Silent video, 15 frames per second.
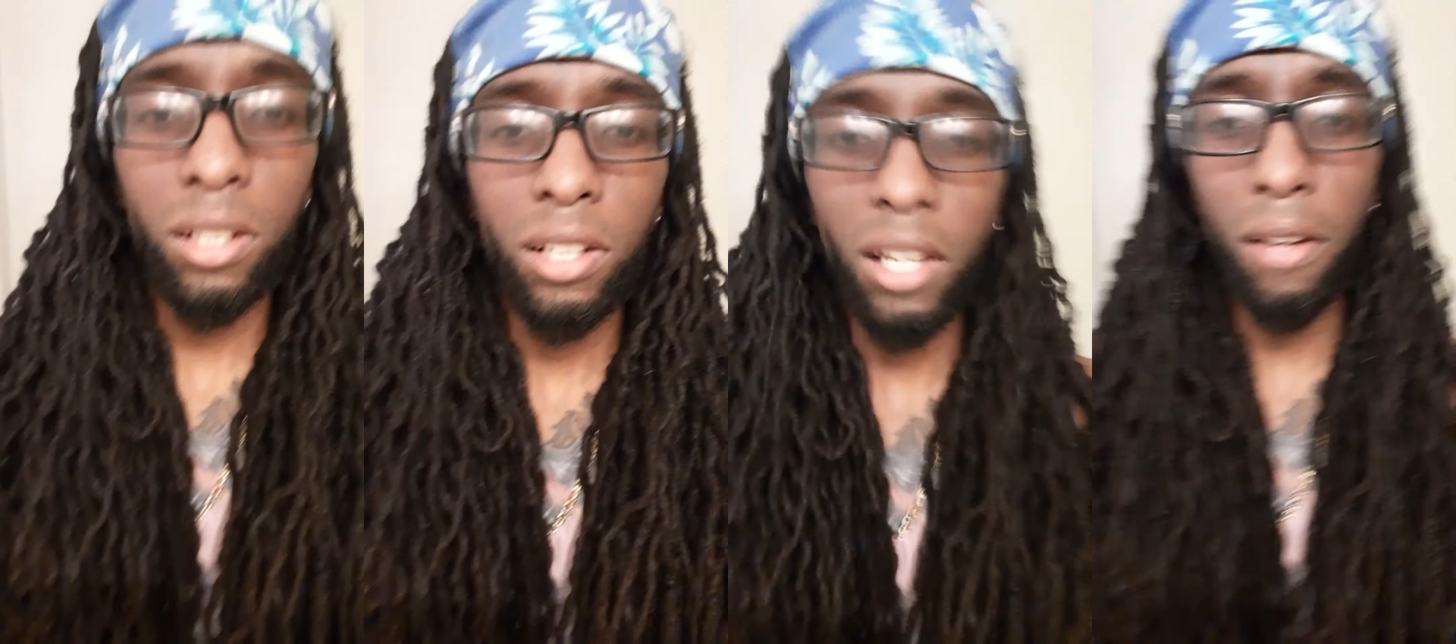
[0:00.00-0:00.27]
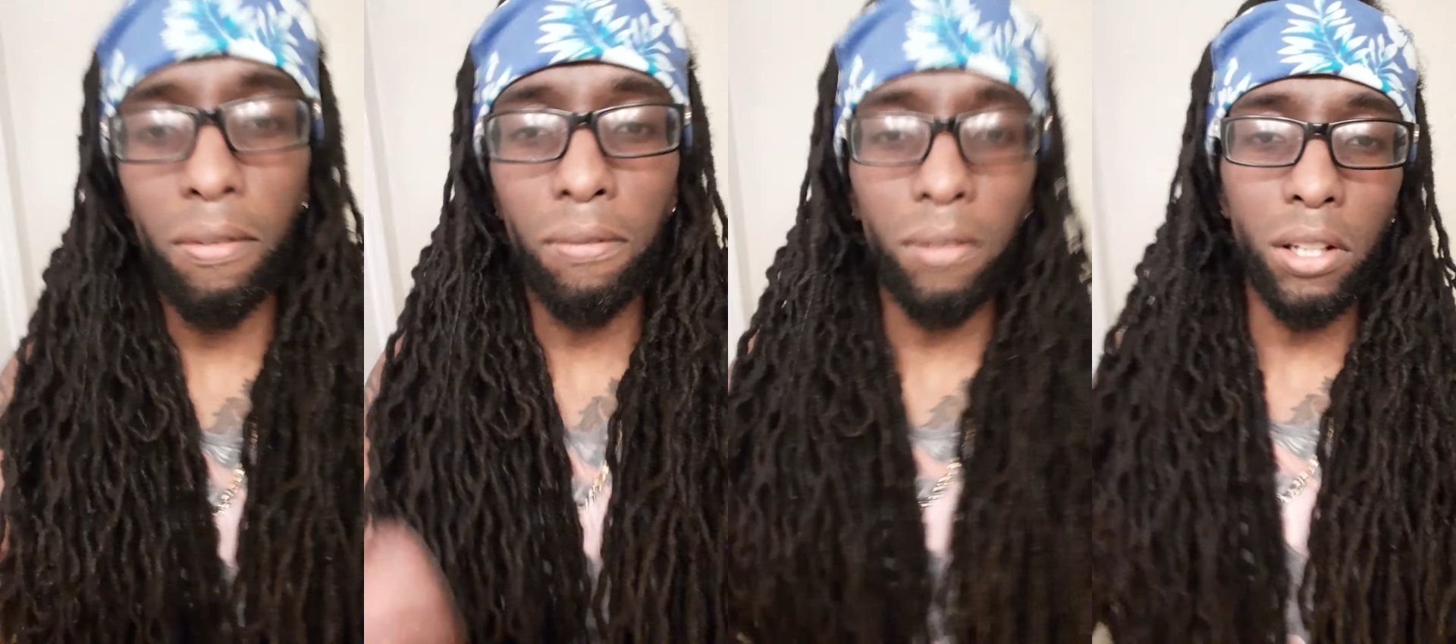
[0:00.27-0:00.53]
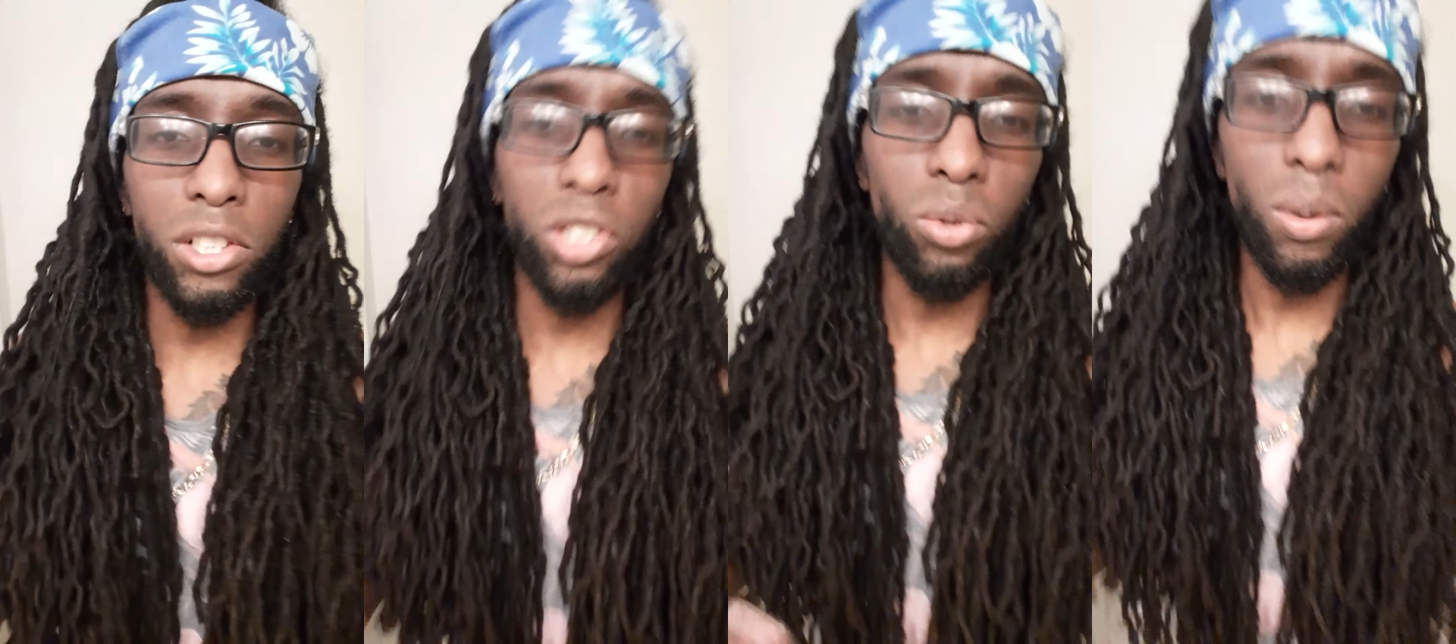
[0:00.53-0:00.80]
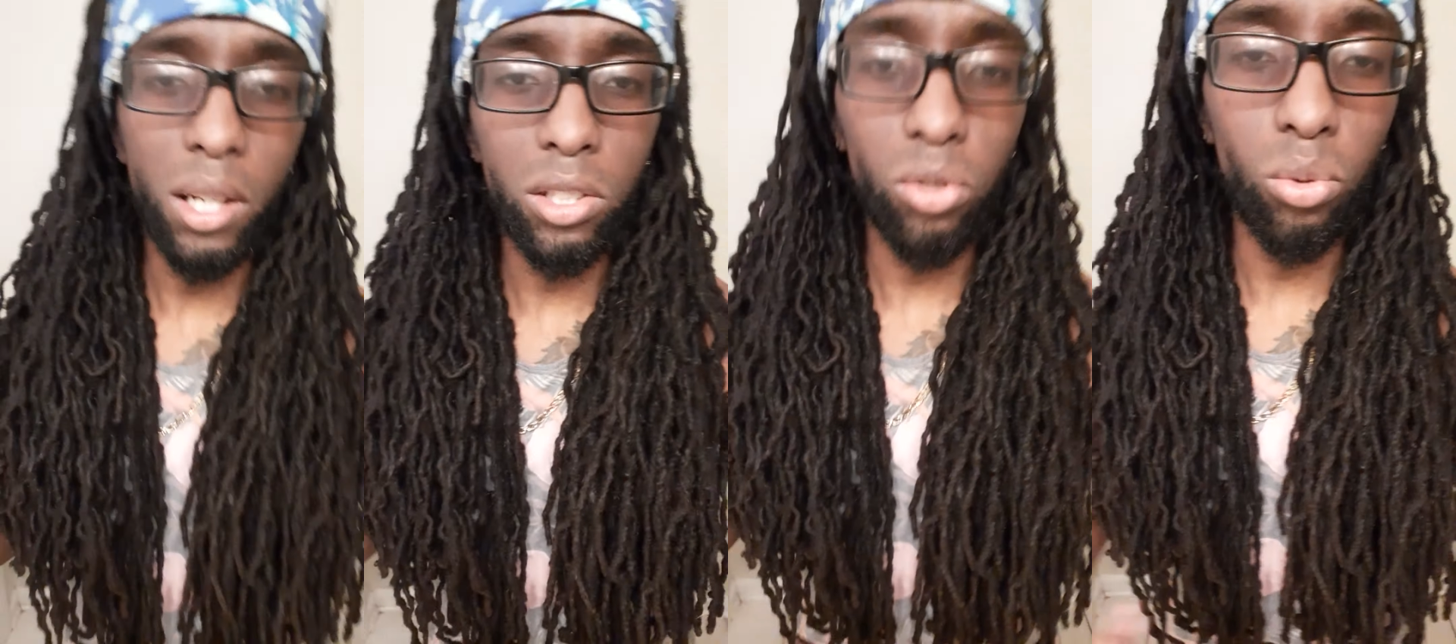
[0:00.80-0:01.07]
it
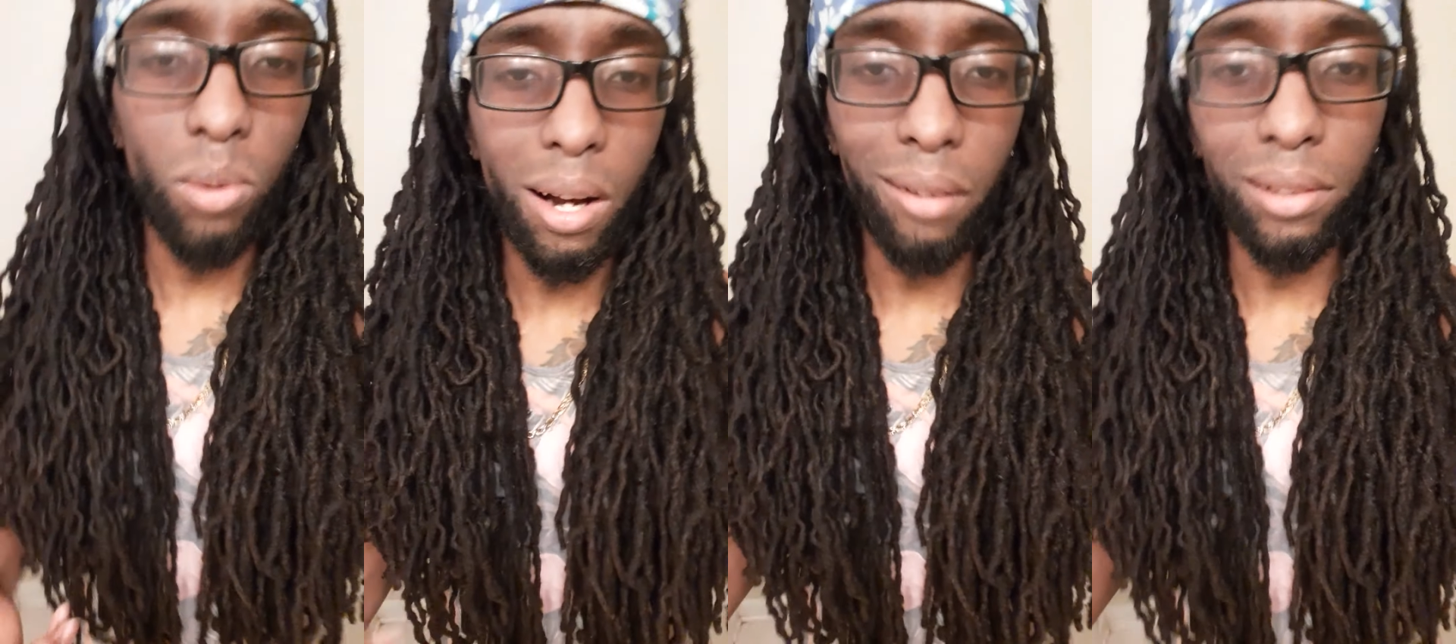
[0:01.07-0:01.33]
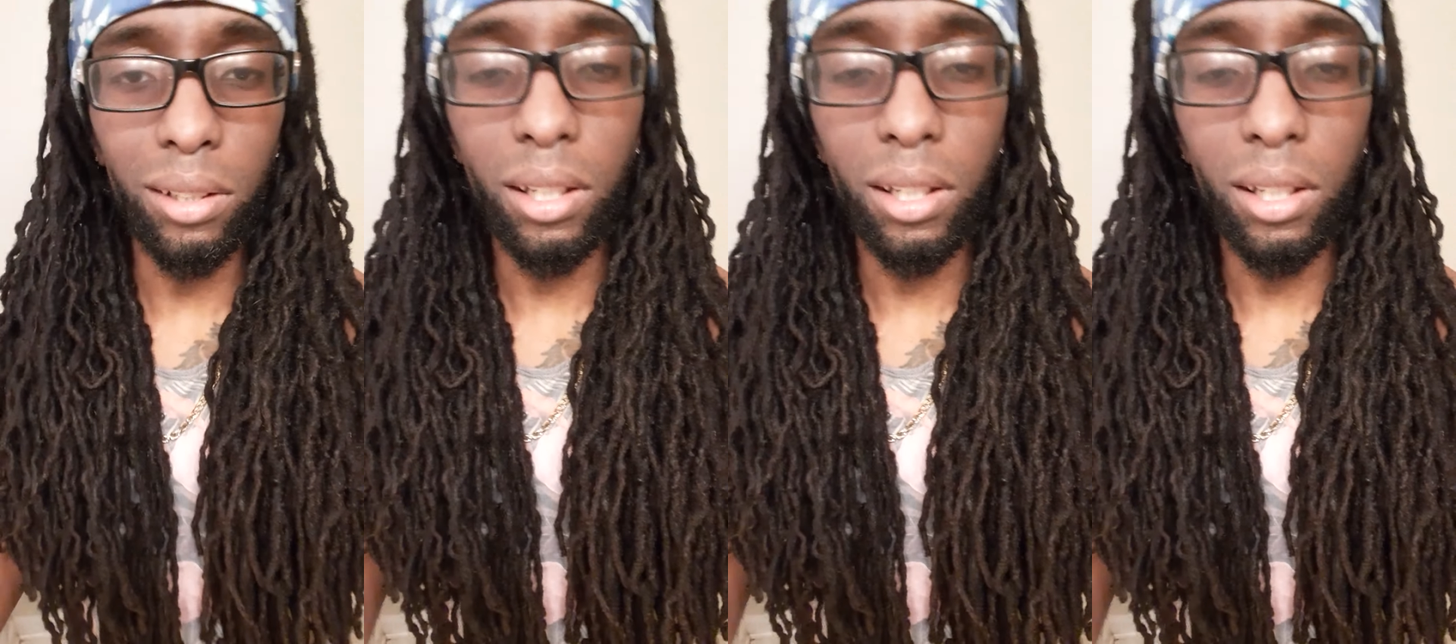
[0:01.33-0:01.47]
fluctuates throughout the